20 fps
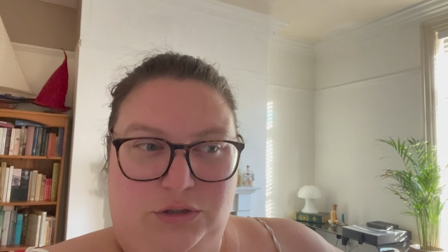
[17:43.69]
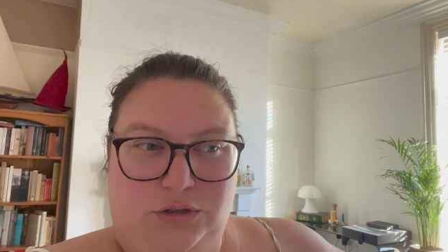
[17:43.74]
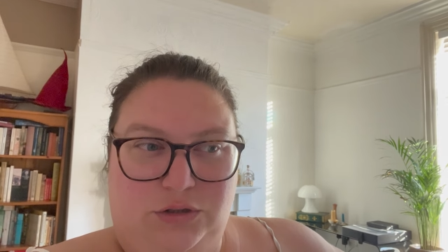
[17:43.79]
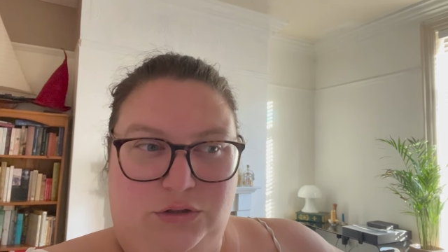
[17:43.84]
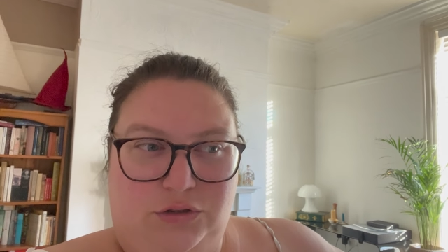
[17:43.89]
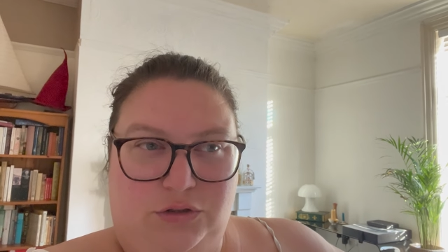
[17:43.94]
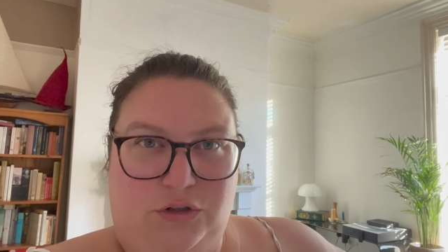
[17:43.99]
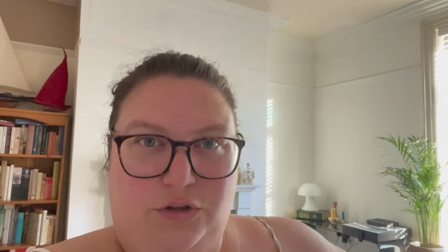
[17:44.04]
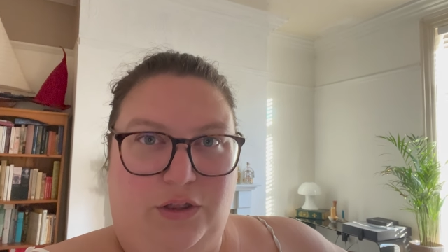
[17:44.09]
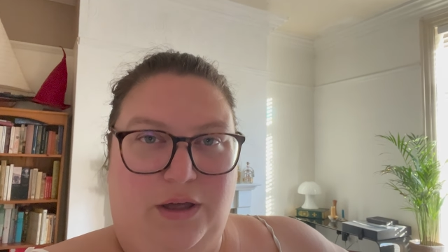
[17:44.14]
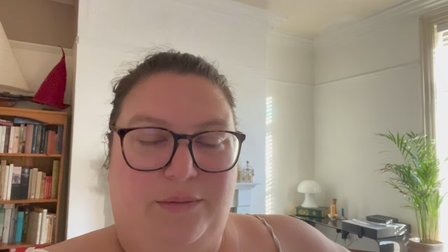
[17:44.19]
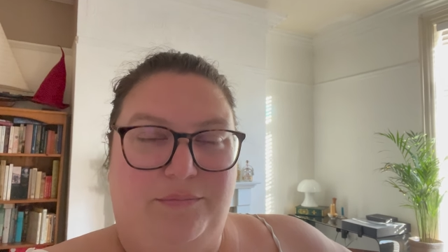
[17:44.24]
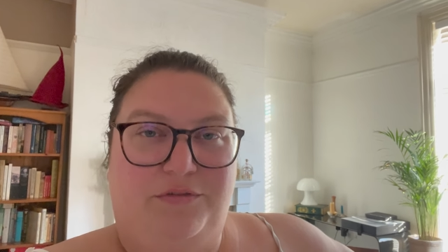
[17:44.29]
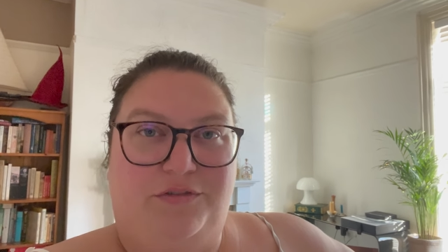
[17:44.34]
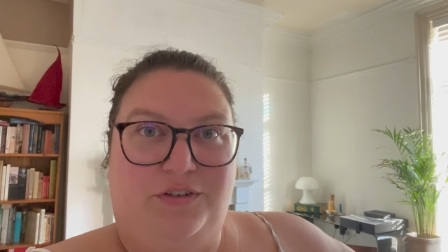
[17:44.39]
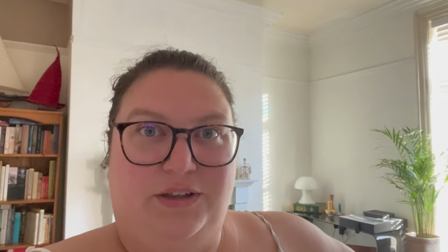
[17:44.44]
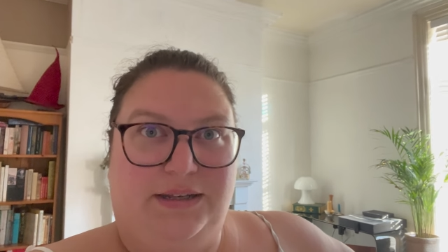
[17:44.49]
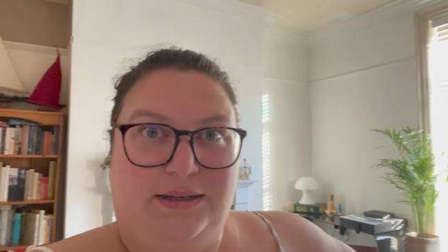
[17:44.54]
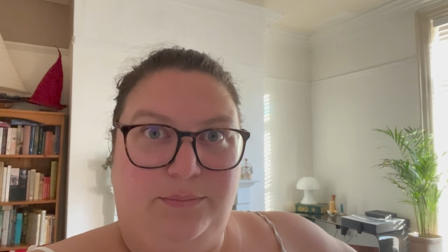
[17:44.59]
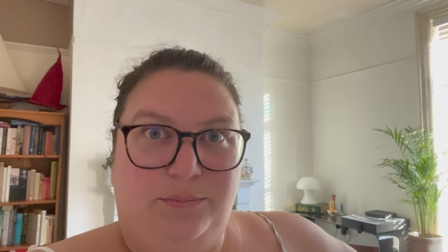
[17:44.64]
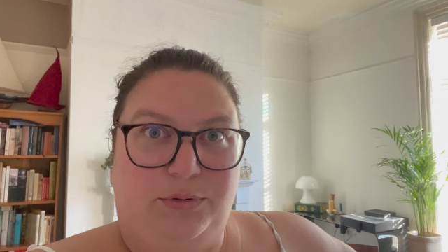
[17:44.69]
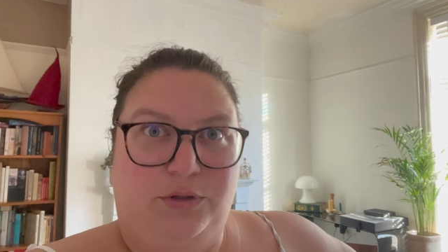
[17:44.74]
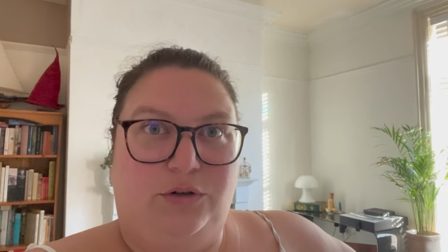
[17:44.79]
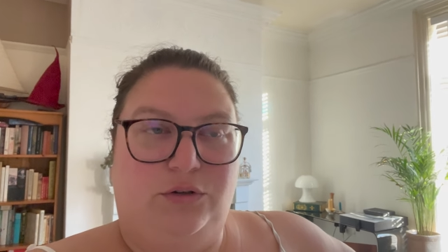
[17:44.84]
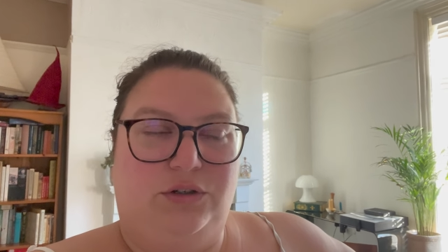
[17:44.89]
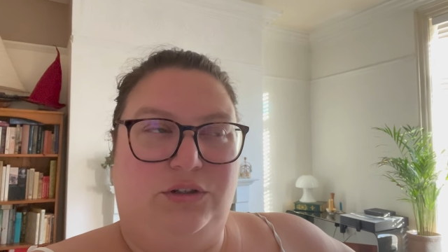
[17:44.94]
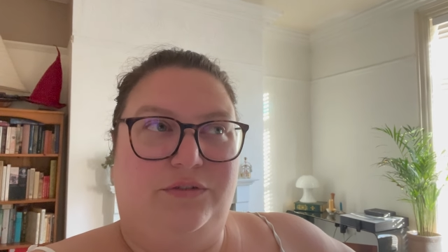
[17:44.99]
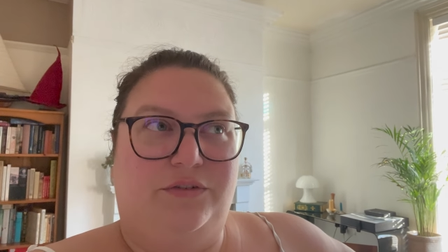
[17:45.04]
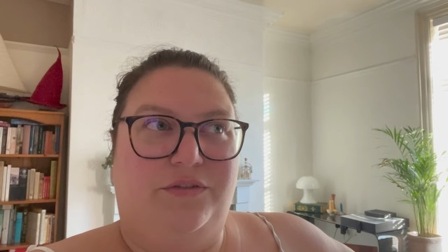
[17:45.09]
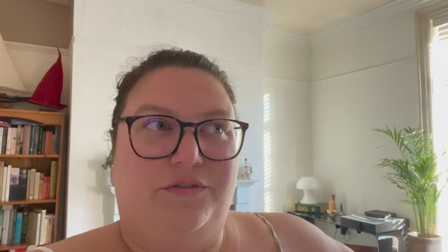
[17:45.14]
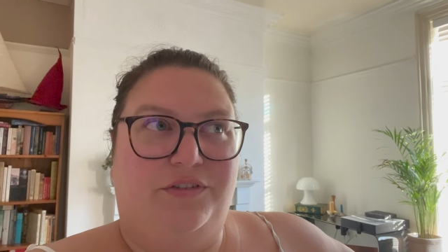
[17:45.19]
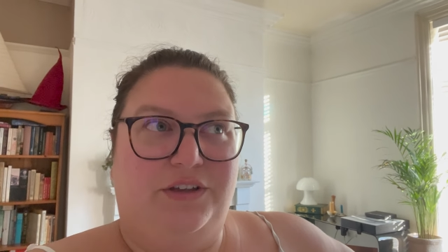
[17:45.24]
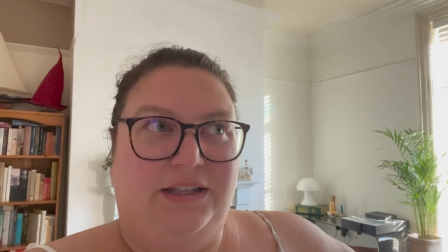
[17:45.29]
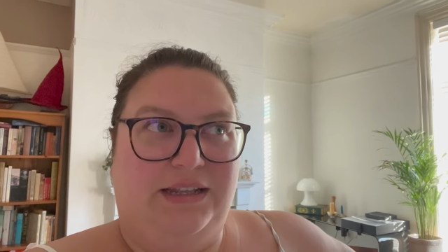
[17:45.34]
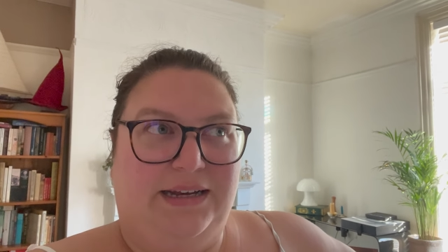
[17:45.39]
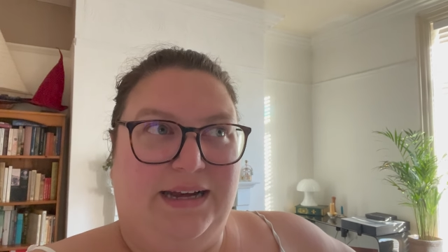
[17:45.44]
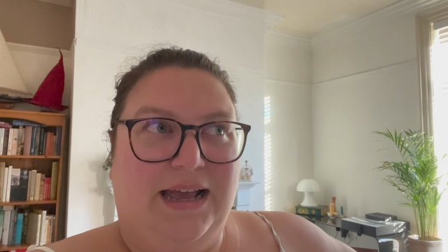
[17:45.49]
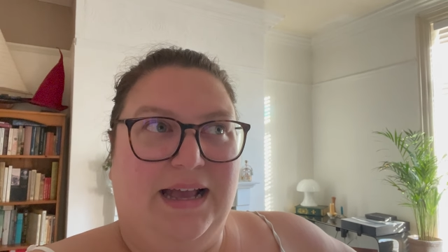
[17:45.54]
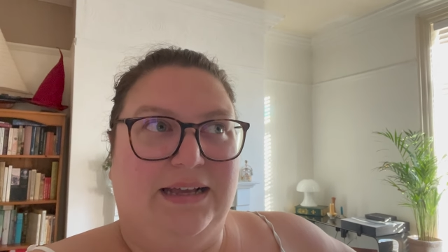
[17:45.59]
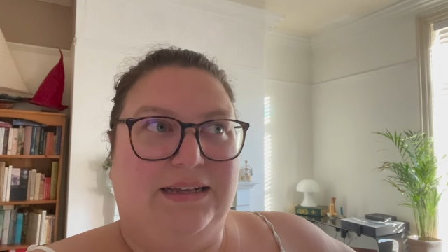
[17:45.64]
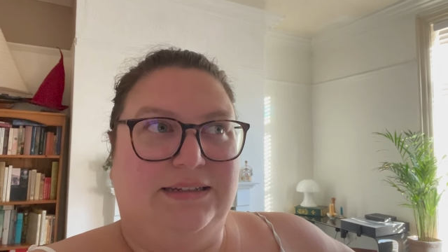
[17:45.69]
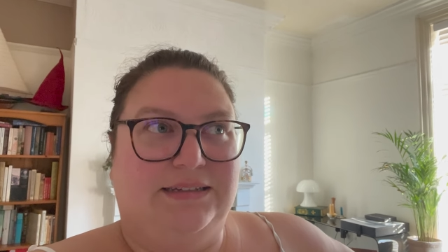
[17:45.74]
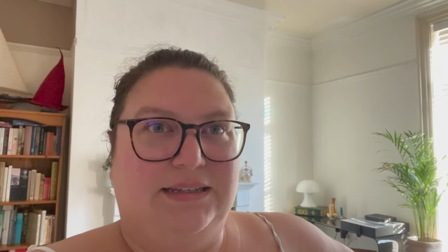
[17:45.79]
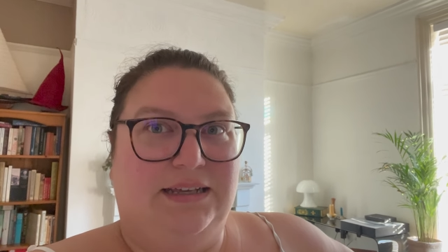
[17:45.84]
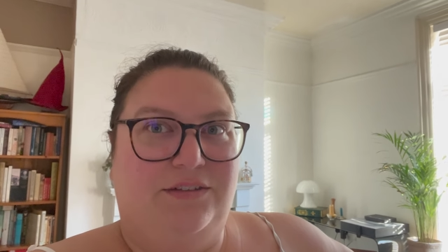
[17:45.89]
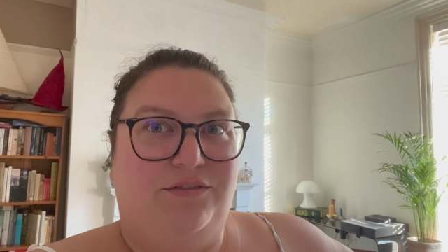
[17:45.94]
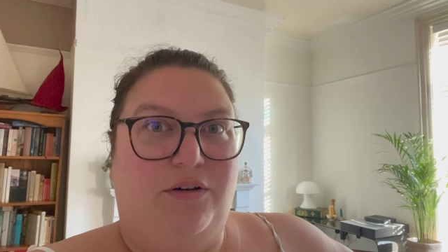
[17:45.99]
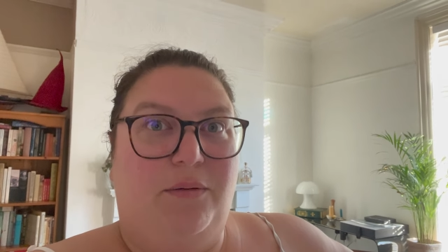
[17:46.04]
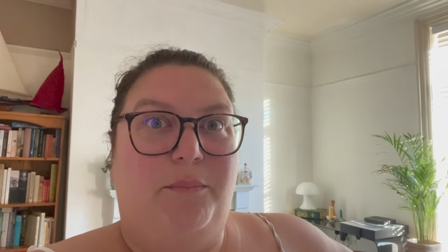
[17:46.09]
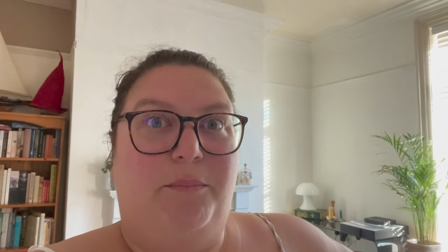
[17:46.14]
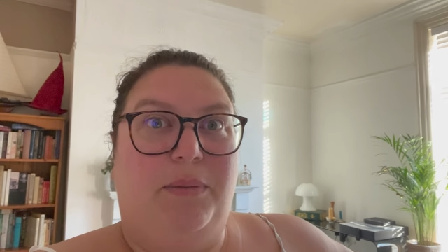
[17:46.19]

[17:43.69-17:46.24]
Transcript: so that I'm feeling productive and feeling active